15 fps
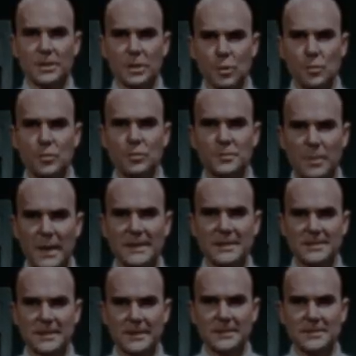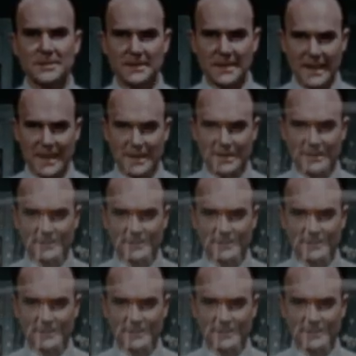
use penicillin today.